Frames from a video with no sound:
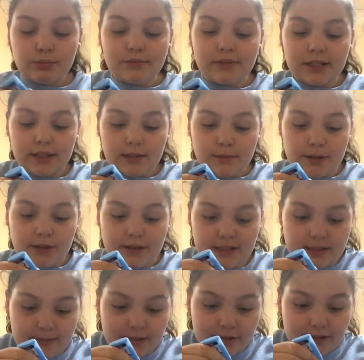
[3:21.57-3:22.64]
really where you get
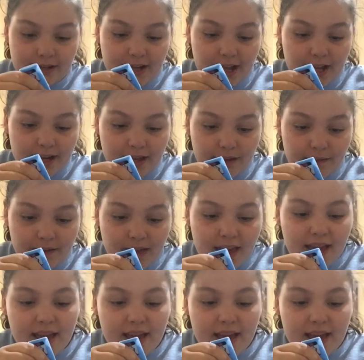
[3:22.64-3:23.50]
to be creative